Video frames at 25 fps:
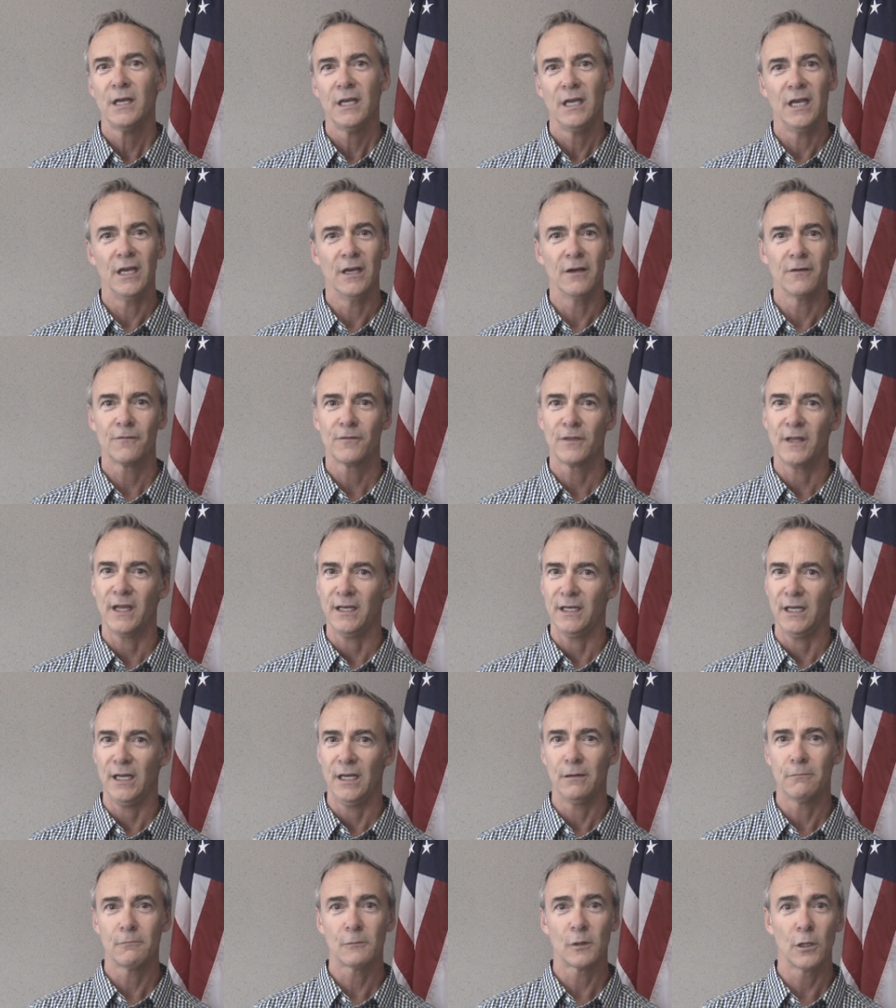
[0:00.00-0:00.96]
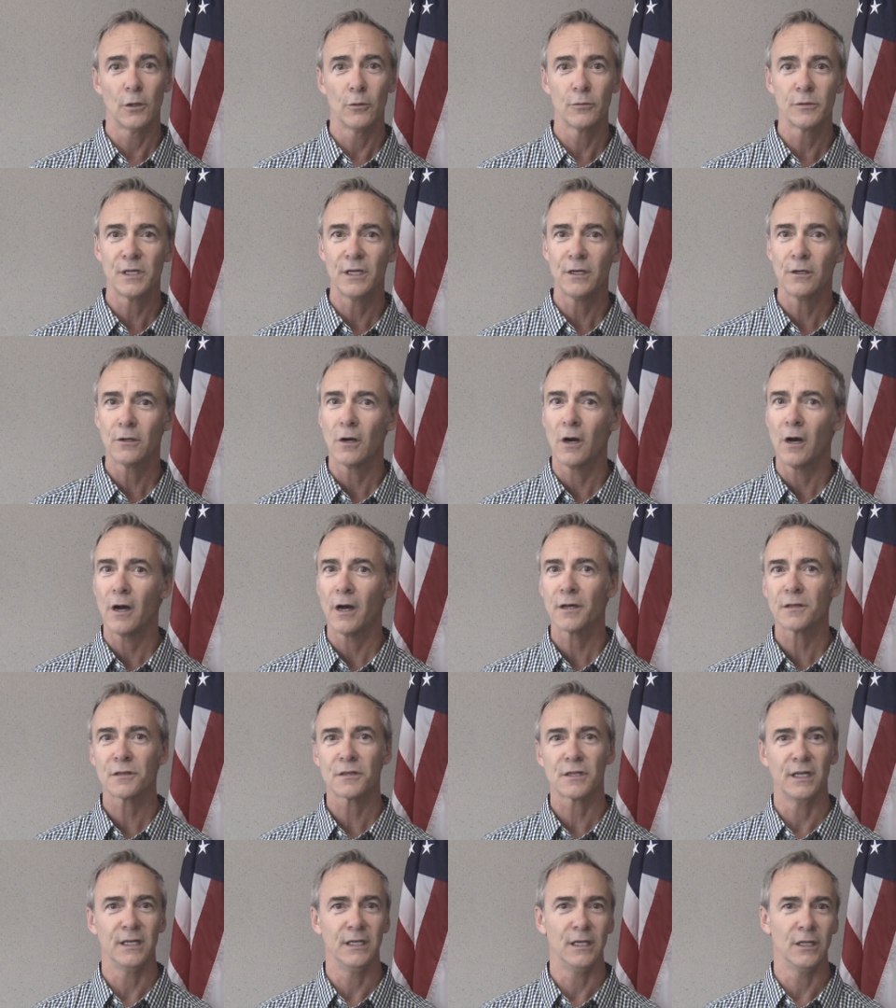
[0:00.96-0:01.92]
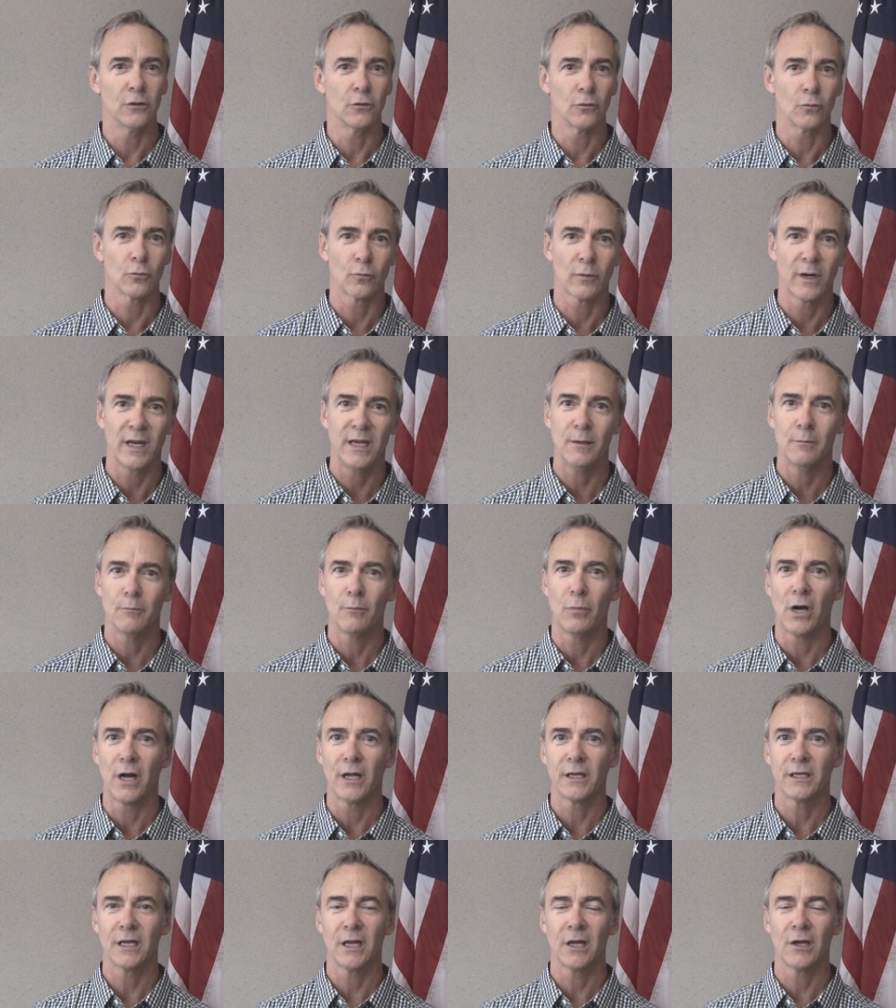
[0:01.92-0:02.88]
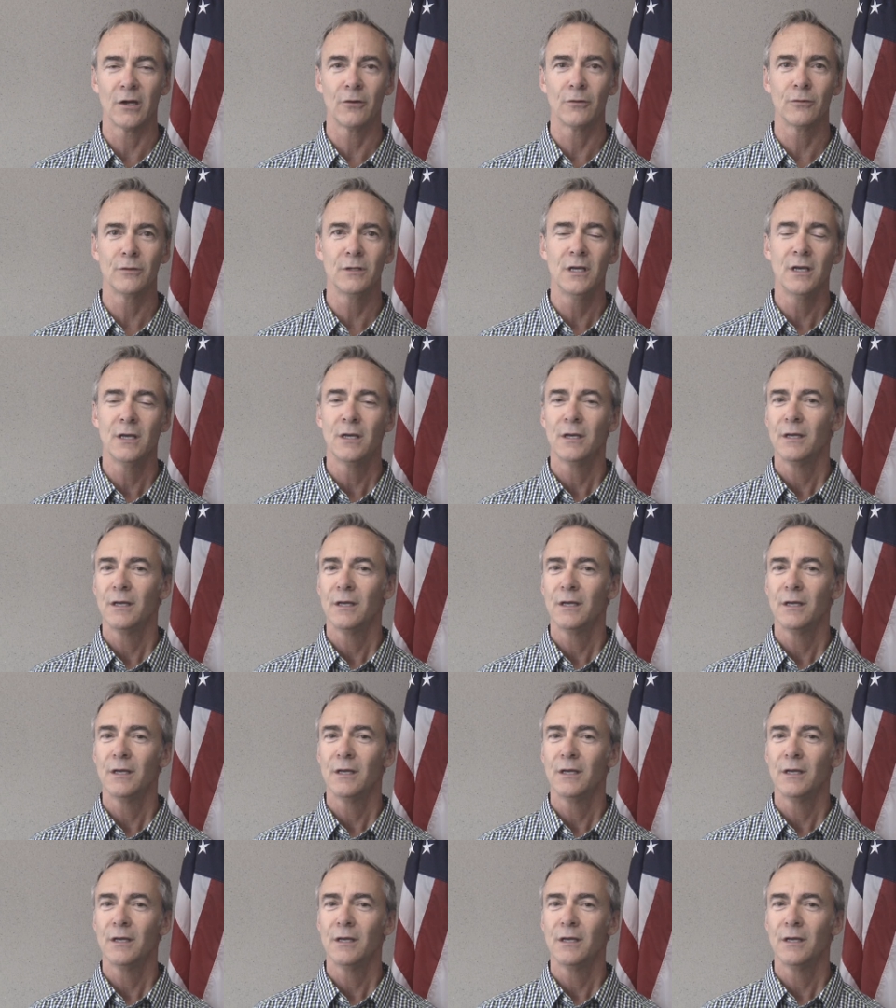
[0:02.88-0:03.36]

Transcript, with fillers: If they need closing costs, they need the rate bought down,